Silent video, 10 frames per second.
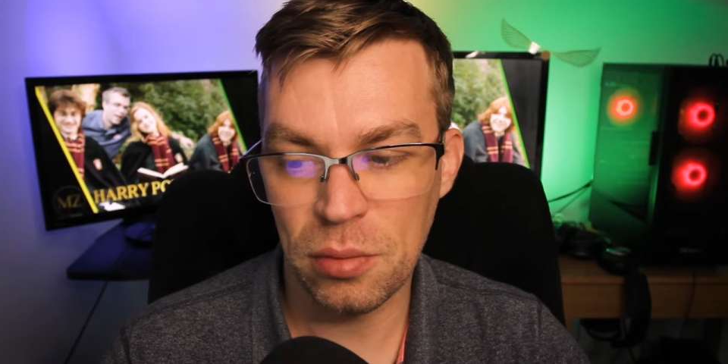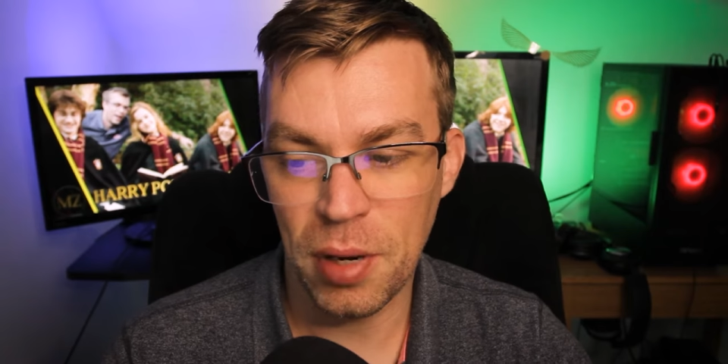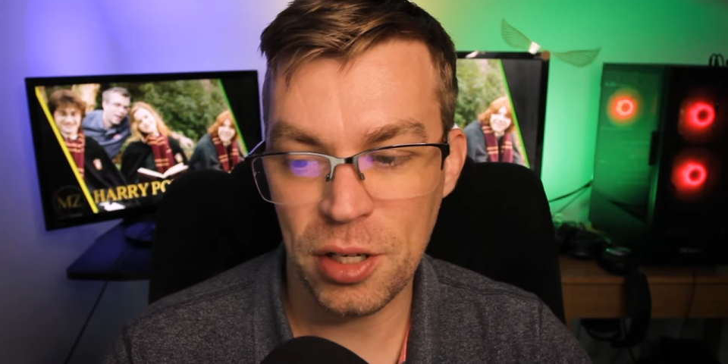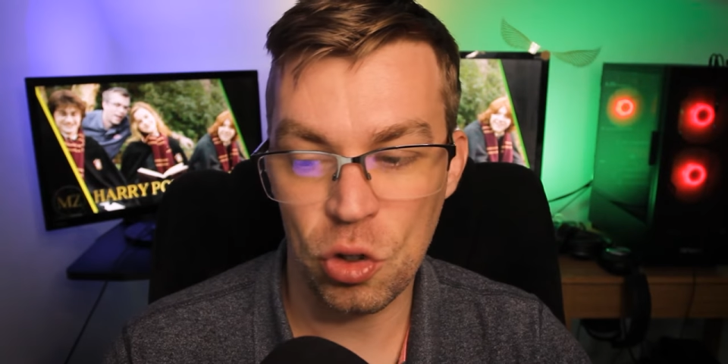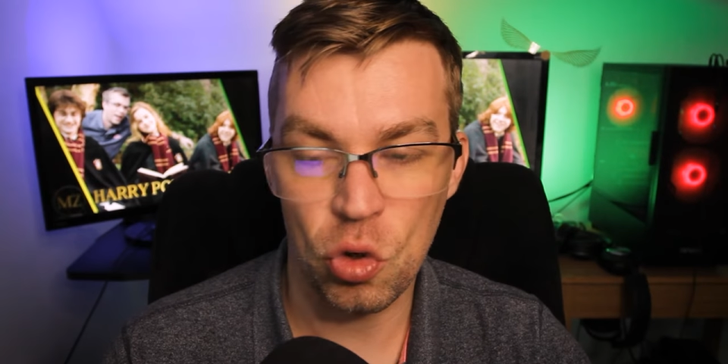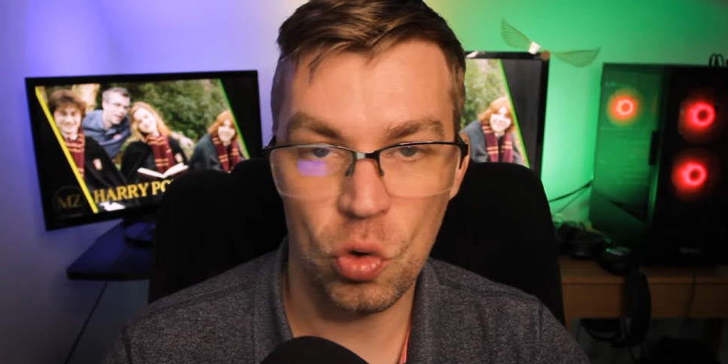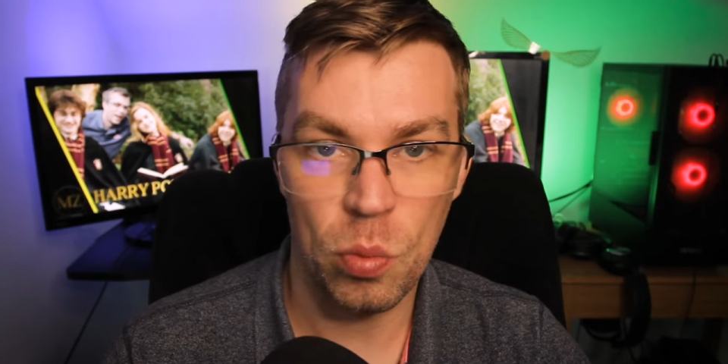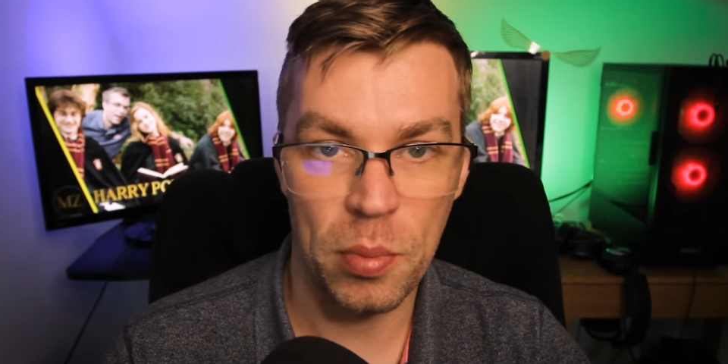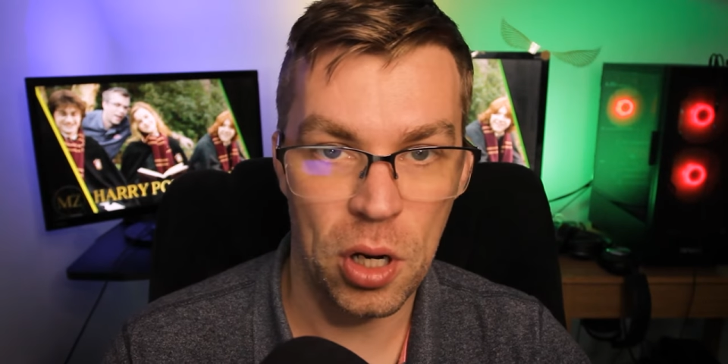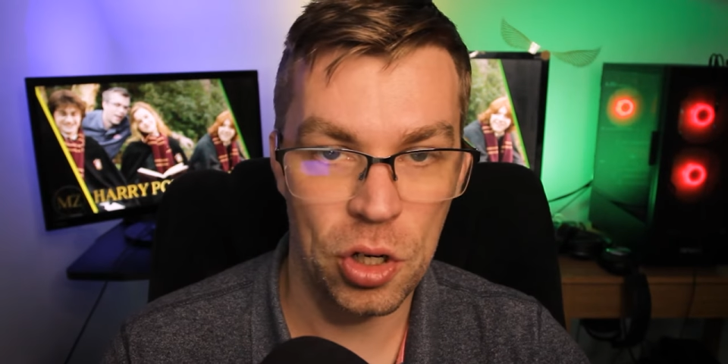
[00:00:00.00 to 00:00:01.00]
Magical
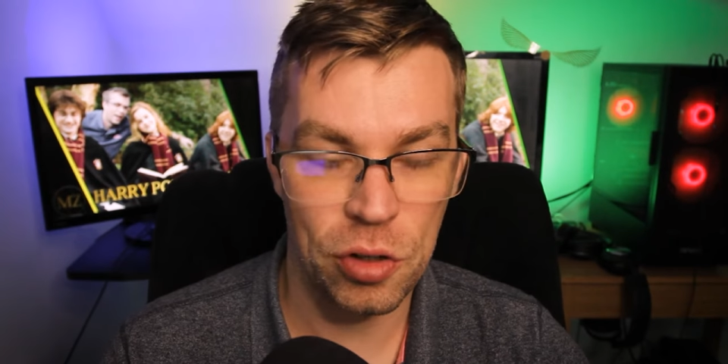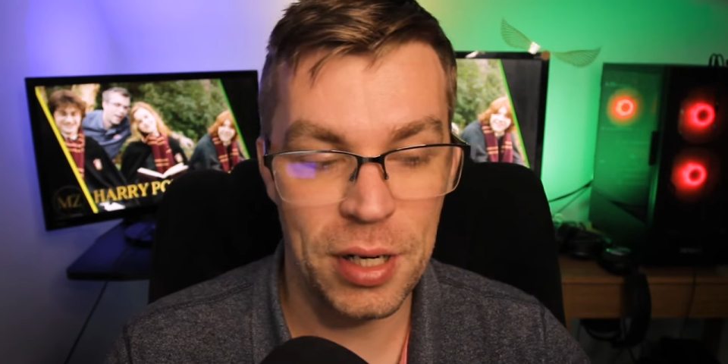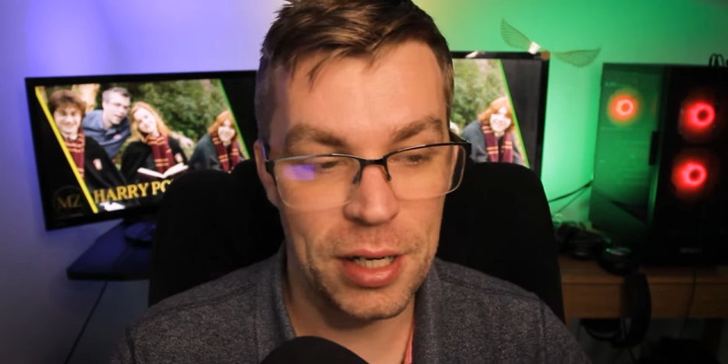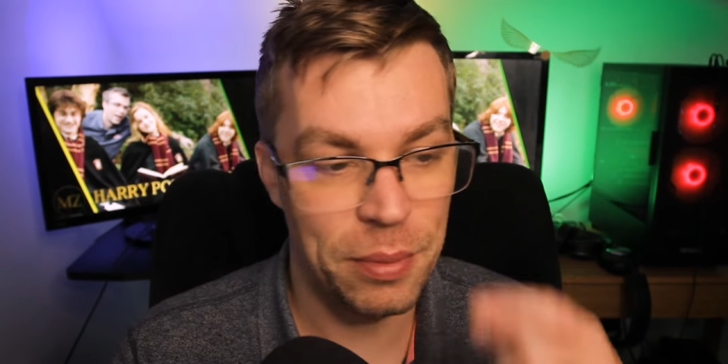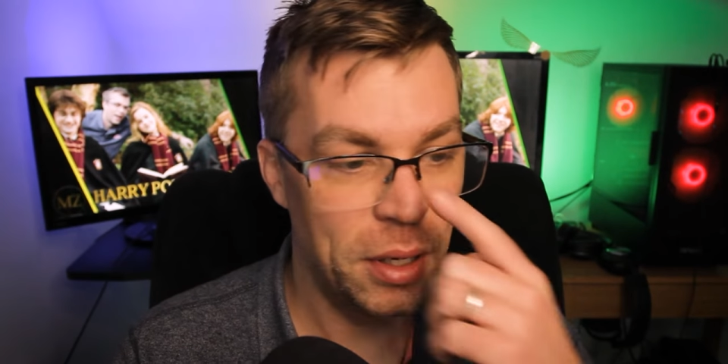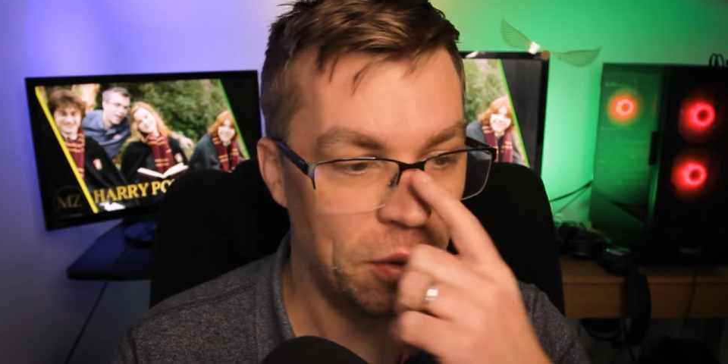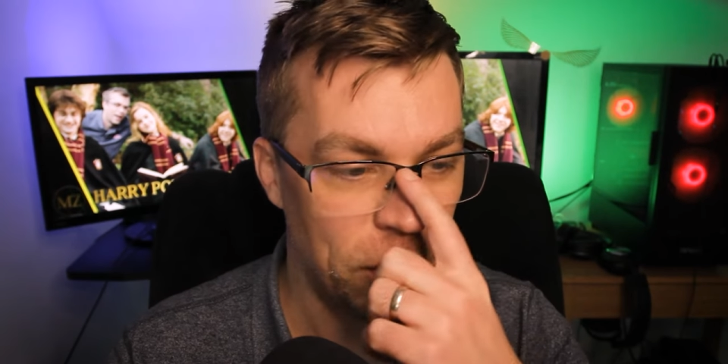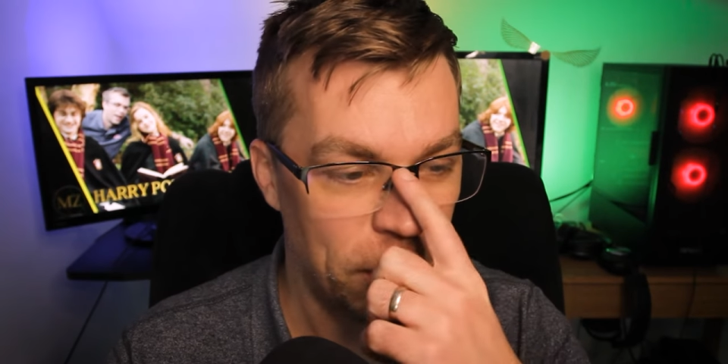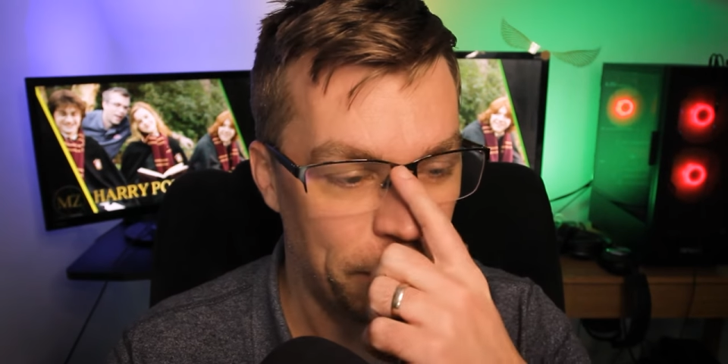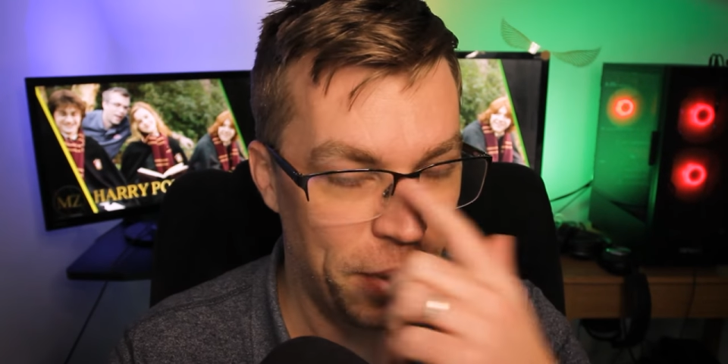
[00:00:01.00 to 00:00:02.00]
Menagerie, depending on
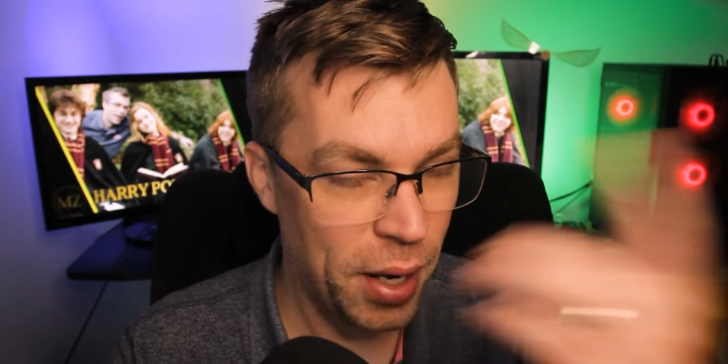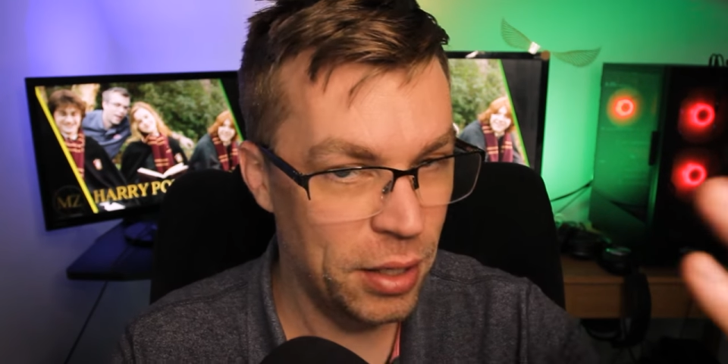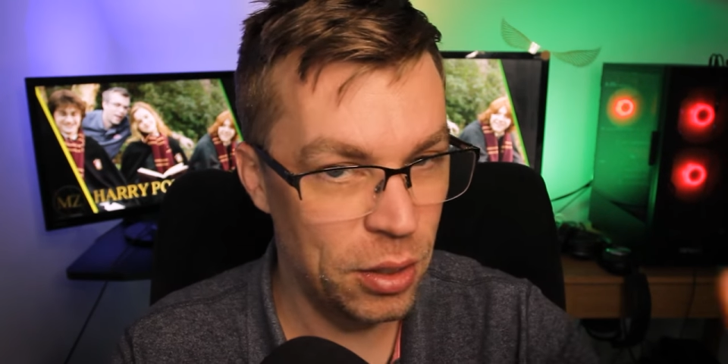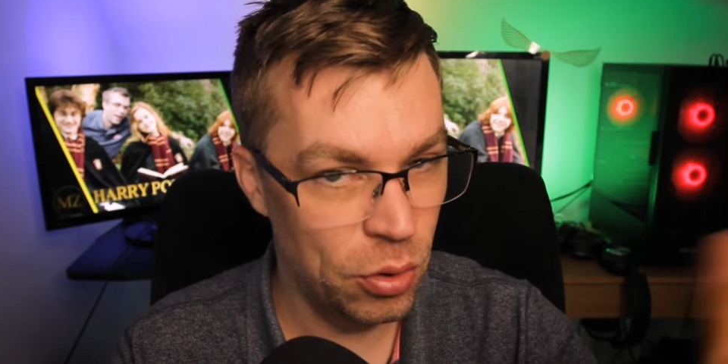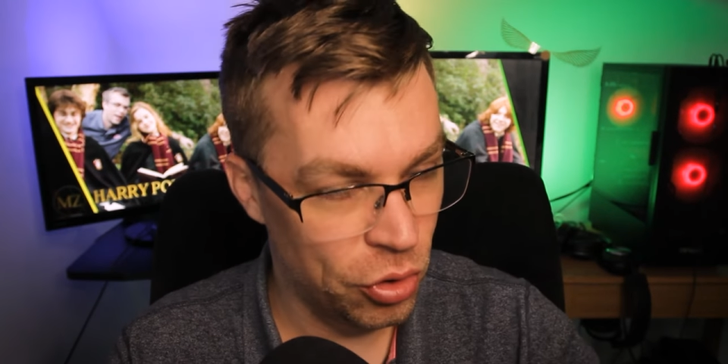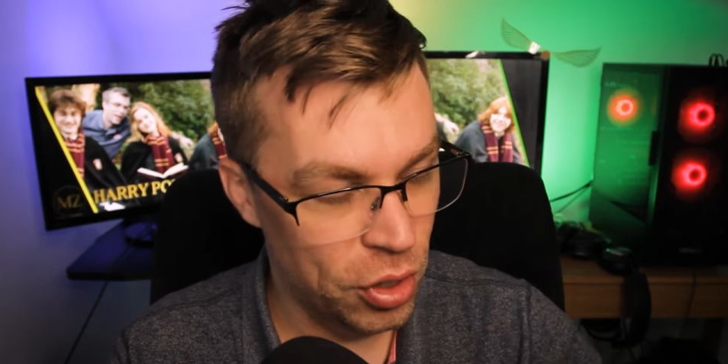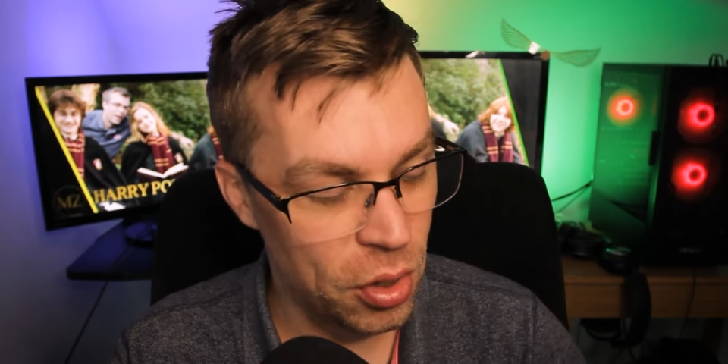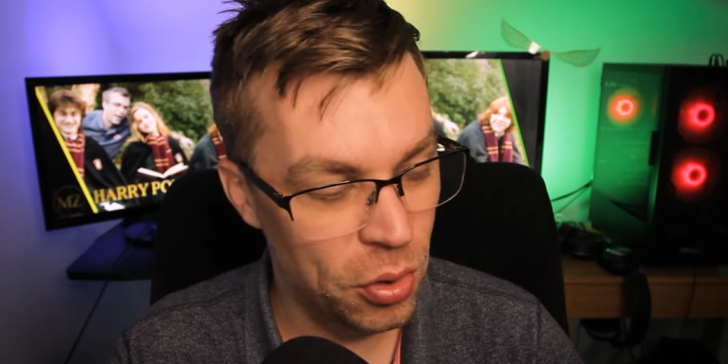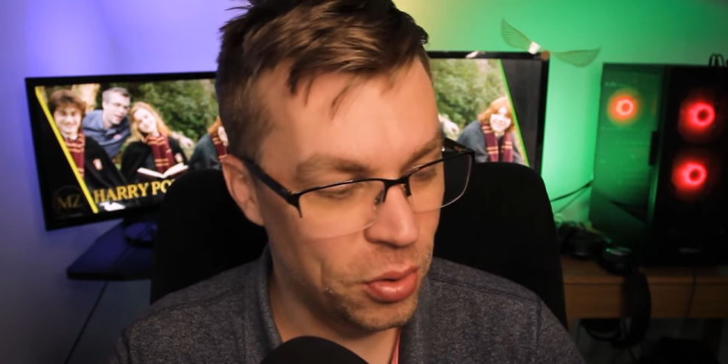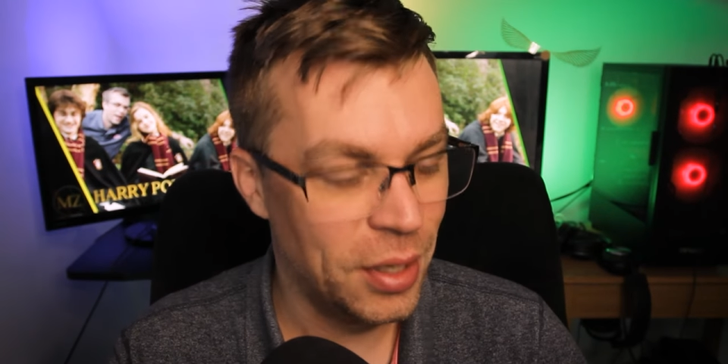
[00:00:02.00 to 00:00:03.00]
what pet you
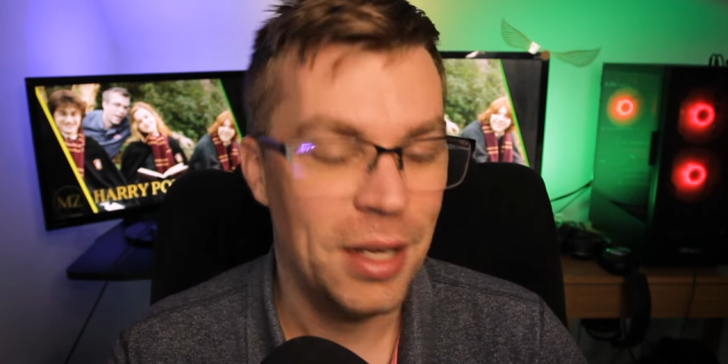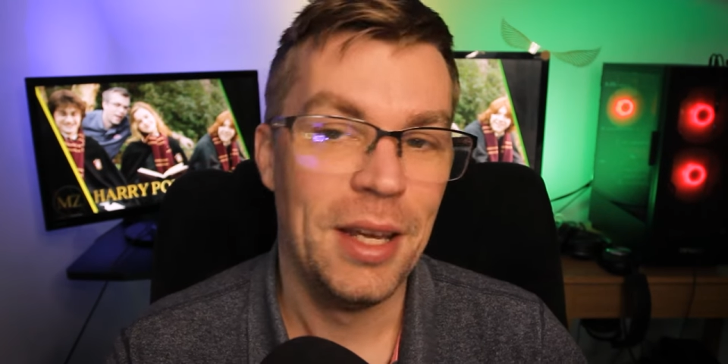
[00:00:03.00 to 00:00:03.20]
chose.